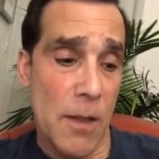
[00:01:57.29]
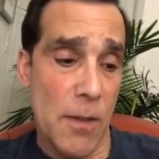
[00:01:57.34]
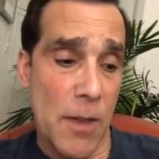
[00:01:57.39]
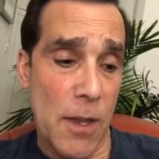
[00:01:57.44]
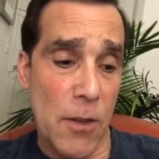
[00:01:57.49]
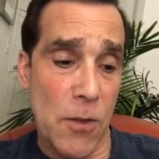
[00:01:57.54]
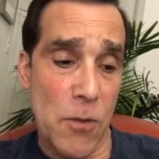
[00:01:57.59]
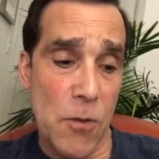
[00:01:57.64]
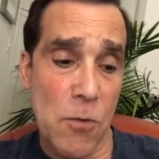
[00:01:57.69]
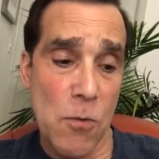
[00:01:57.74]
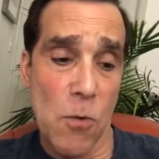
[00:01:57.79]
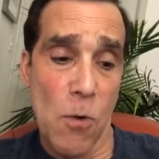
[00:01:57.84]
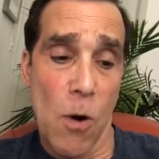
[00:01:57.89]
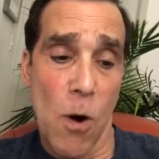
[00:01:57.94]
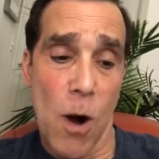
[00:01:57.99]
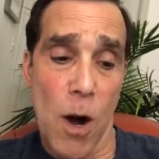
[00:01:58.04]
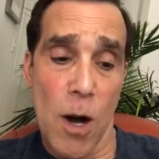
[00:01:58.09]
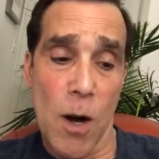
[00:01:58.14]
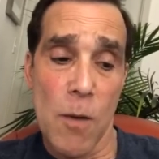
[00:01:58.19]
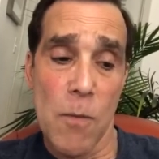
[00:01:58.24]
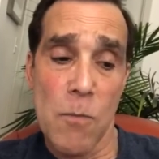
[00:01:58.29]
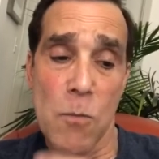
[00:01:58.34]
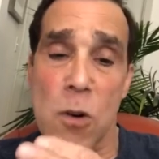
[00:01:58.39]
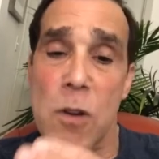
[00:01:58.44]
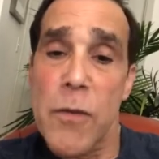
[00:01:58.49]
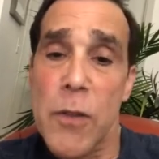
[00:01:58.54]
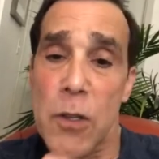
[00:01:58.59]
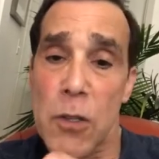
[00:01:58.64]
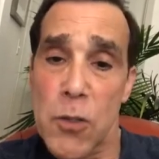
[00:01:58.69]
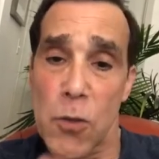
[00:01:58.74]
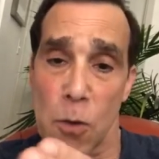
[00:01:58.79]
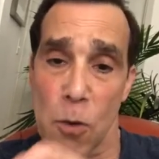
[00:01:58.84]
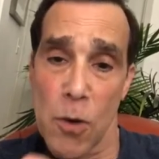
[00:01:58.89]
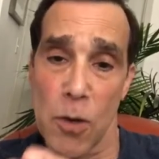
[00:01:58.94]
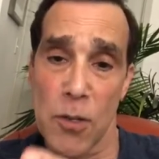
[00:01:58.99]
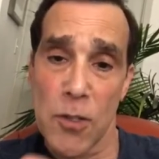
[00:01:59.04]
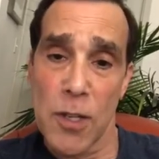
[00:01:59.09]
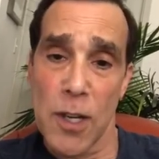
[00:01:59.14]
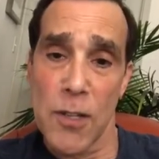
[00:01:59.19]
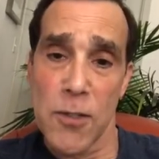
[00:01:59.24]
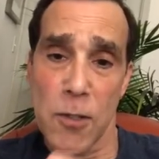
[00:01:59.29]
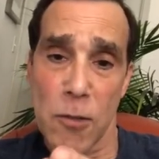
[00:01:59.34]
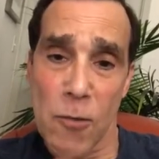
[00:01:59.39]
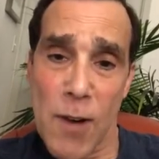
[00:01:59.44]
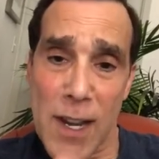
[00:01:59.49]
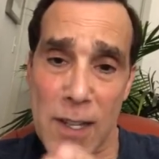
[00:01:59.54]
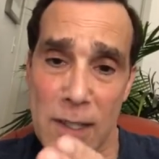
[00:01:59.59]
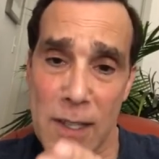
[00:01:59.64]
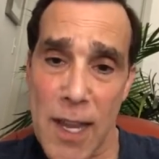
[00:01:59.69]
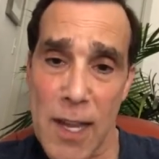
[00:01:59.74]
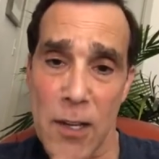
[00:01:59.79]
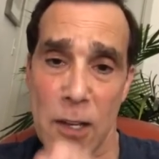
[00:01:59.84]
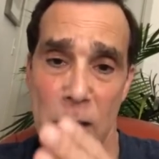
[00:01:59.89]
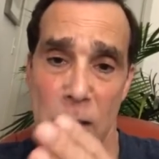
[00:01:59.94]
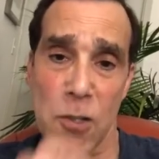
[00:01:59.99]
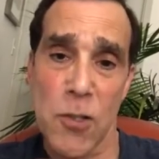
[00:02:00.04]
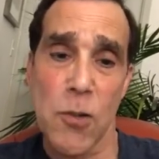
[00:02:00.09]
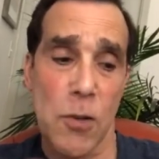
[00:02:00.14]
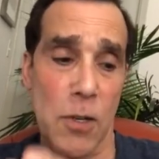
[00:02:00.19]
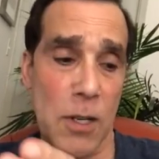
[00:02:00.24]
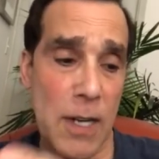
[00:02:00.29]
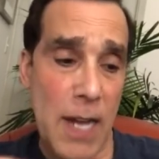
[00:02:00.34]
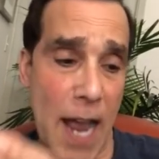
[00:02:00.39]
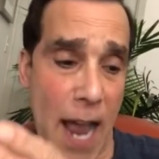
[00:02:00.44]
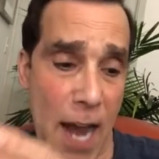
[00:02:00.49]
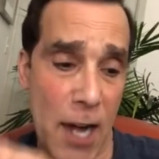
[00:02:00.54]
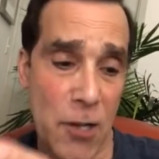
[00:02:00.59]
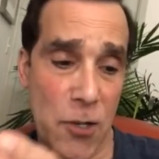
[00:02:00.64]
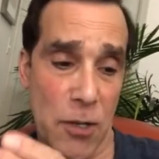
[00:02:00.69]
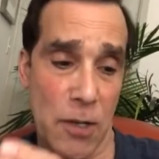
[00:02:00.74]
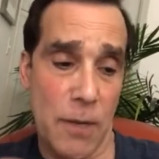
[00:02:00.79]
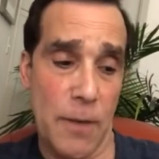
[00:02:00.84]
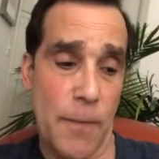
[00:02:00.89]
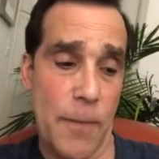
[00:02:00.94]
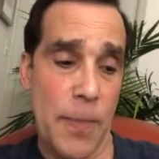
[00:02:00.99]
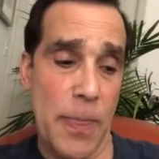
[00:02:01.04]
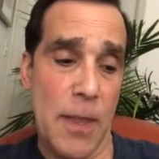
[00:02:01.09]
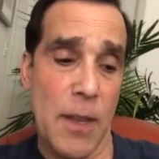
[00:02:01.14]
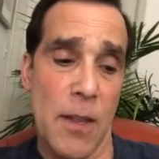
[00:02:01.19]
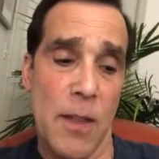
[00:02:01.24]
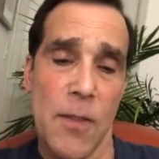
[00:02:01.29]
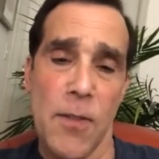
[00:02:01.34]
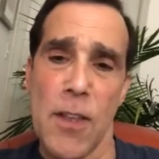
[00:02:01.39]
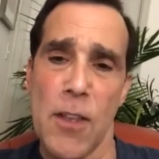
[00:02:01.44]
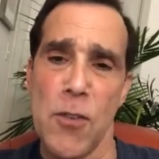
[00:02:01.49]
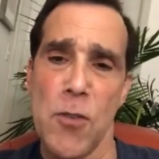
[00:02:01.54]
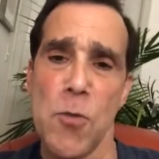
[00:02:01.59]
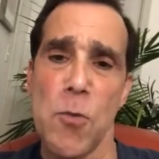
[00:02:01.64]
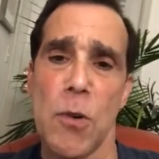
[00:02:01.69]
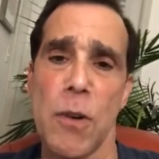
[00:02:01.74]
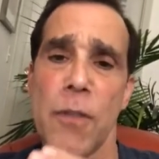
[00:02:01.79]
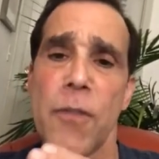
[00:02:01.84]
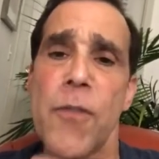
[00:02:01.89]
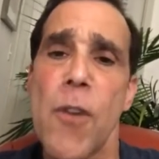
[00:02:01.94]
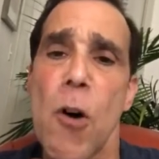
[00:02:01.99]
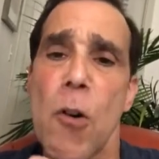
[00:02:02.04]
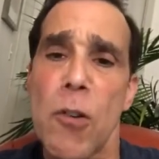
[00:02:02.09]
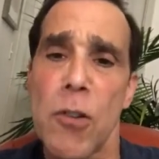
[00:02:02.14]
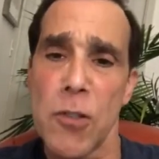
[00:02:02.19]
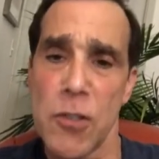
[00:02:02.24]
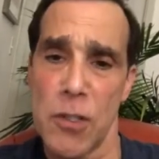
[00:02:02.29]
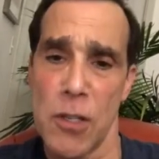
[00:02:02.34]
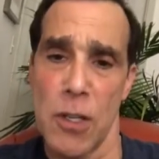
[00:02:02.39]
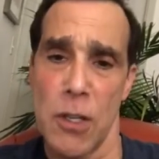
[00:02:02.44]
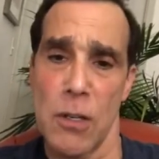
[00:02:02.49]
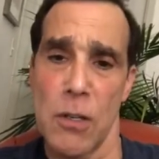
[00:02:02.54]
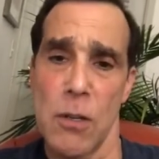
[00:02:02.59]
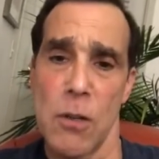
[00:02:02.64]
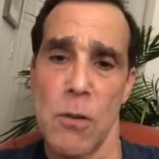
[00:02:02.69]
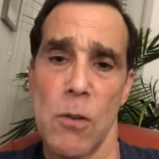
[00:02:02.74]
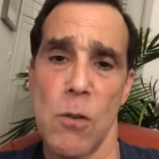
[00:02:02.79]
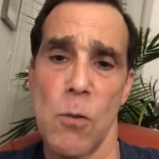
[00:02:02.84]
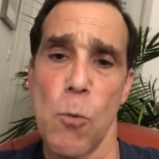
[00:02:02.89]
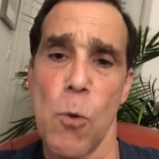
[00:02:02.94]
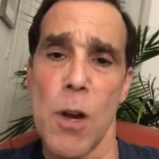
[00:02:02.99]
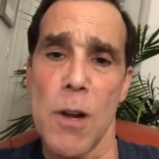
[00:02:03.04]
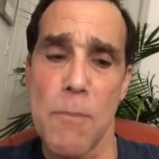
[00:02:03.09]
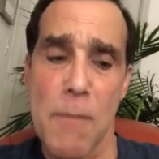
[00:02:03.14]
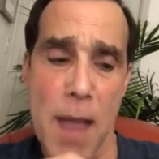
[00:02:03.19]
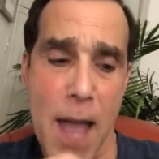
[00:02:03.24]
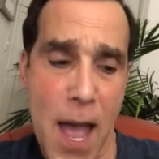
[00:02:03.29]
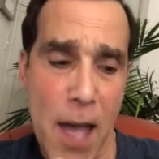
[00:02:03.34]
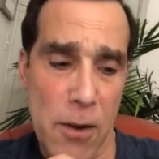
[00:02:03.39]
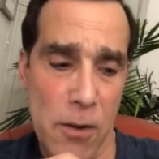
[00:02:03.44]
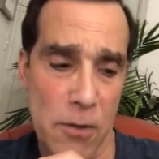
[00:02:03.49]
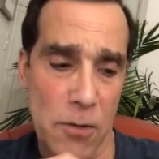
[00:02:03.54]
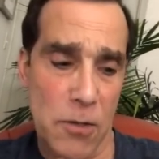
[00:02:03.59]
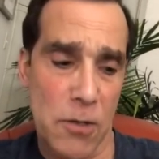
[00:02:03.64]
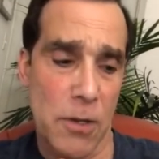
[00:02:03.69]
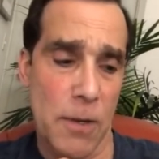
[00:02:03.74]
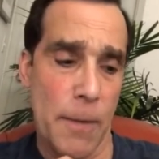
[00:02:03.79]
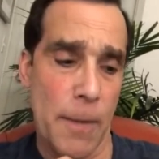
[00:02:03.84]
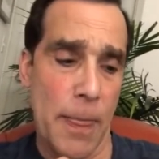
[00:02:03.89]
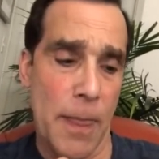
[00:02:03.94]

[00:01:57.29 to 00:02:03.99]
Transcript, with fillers: that you are moving towards a direct and concerted action, that you are focusing on what matters,